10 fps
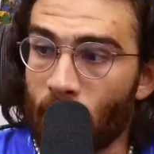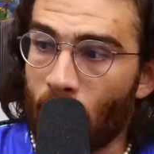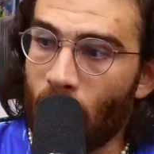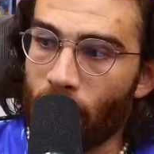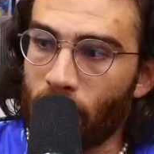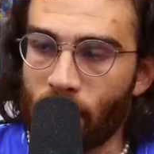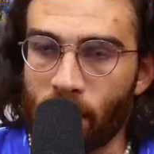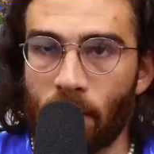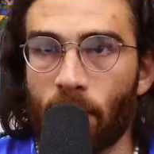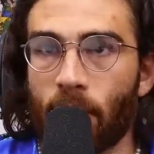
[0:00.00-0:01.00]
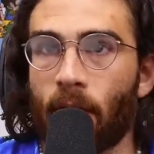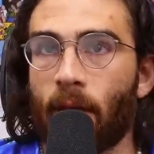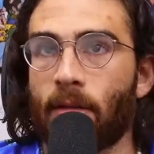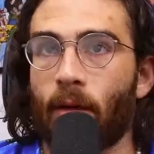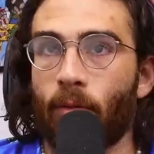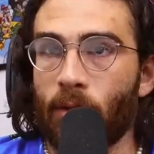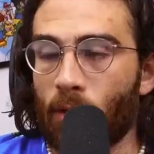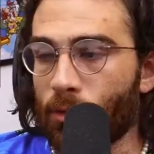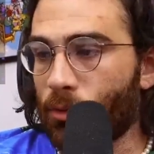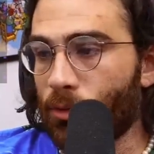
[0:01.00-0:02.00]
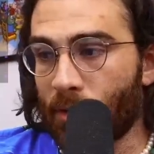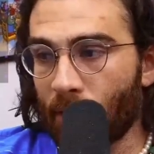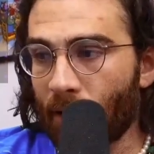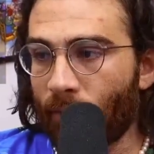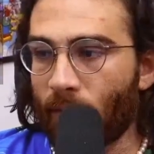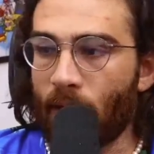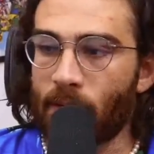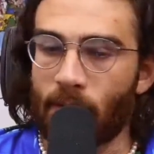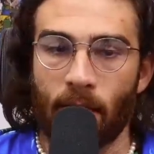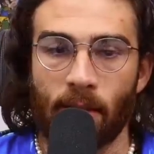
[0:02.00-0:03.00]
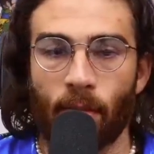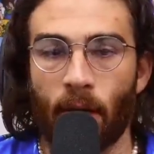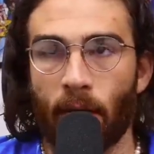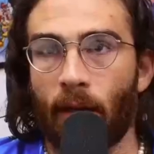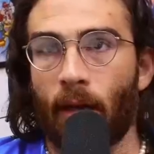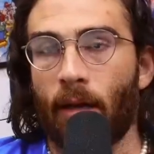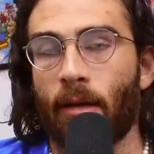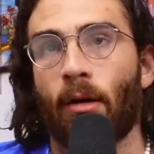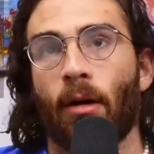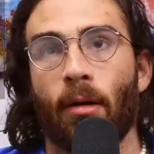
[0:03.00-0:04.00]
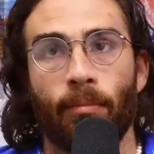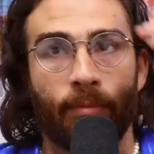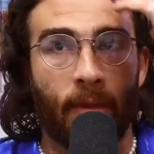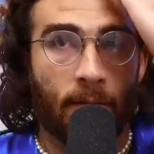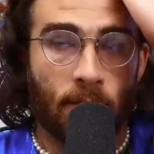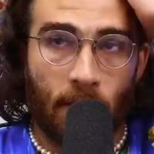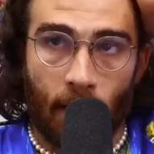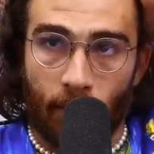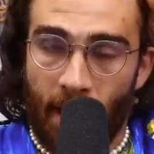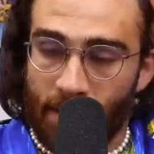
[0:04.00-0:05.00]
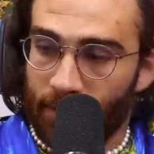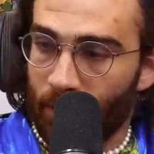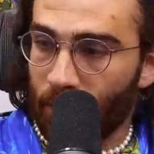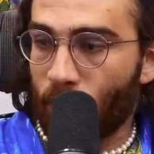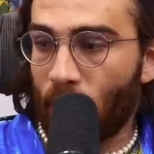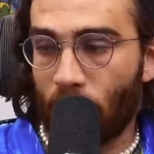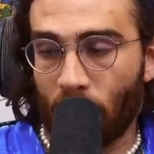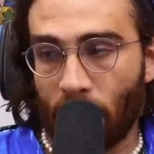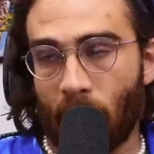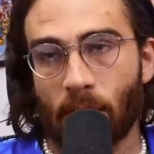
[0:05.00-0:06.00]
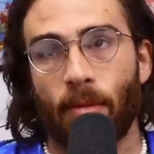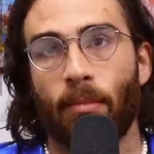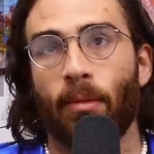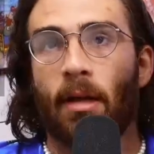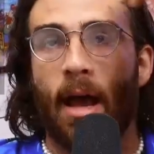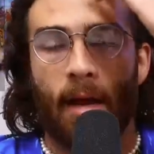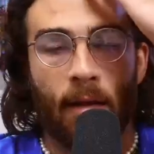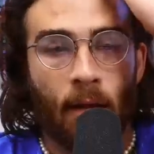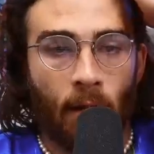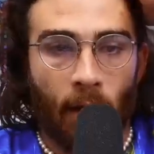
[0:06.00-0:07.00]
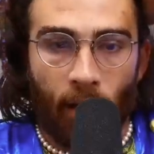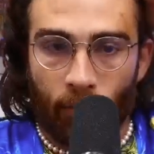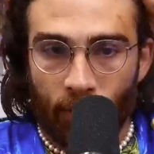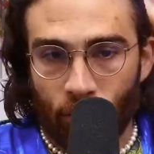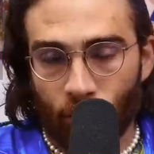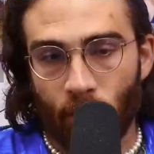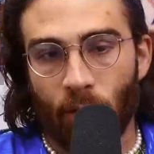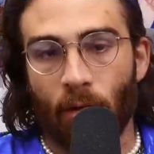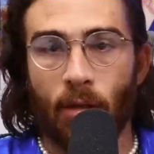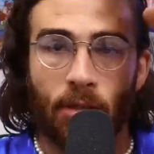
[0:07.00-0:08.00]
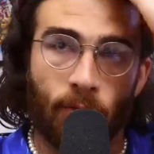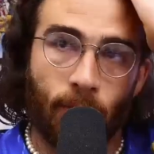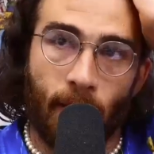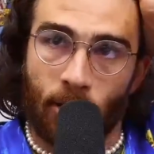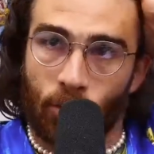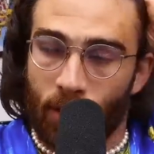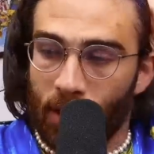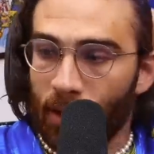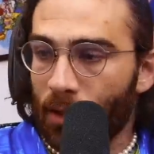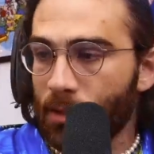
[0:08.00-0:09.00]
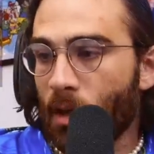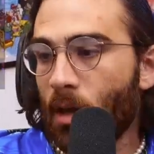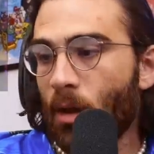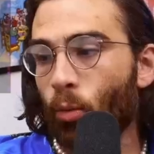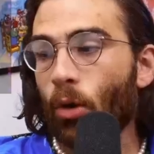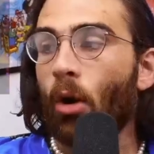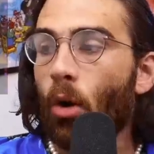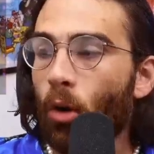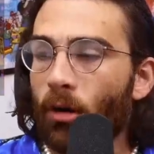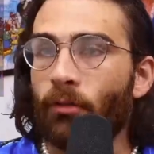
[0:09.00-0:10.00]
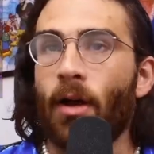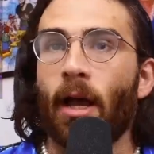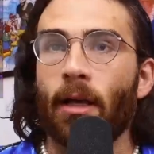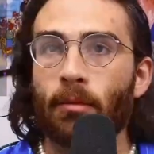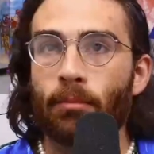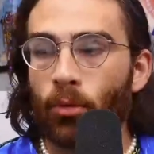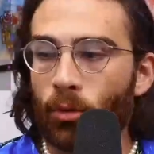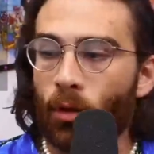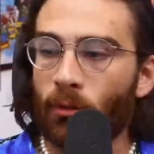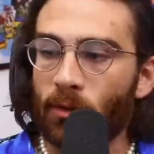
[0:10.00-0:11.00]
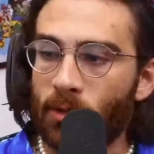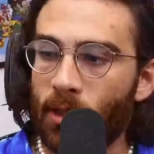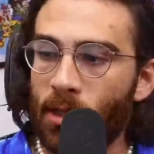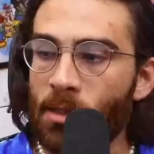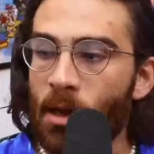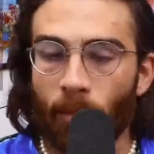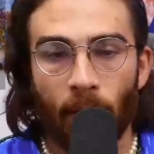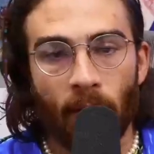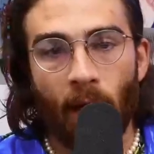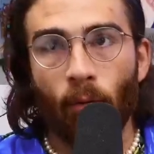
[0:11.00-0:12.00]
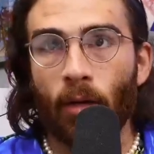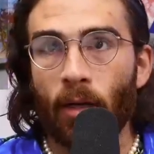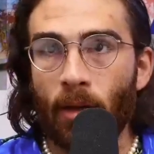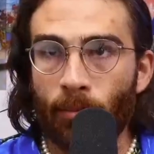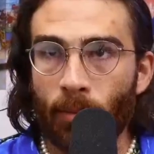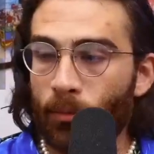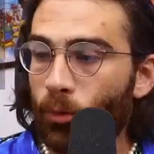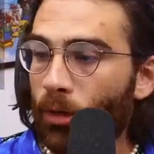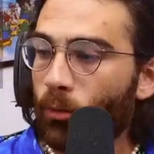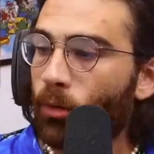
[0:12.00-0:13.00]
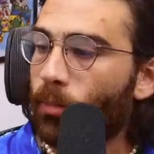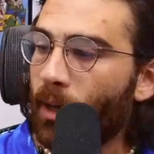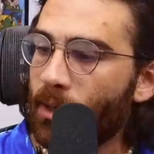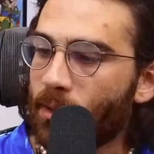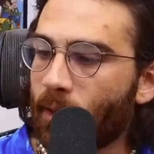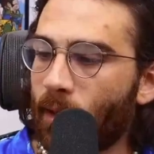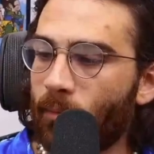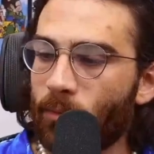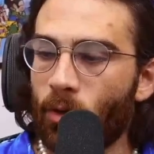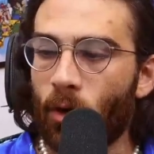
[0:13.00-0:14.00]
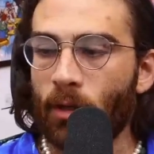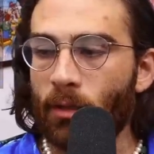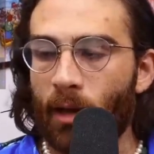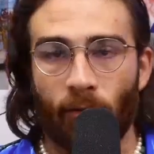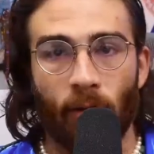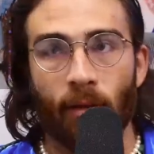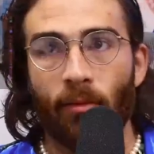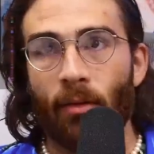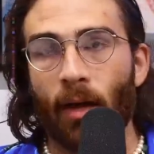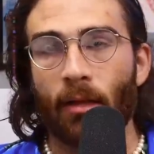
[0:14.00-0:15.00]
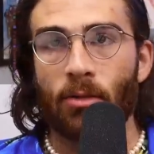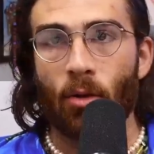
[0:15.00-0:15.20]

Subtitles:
considering that we also steal Afghanistan's money and they just had a massive earthquake where 1,000 people died and we destroyed their country for the past 20 years. We're horrifying and brutal overseas, but now we're basically turning that fucking violence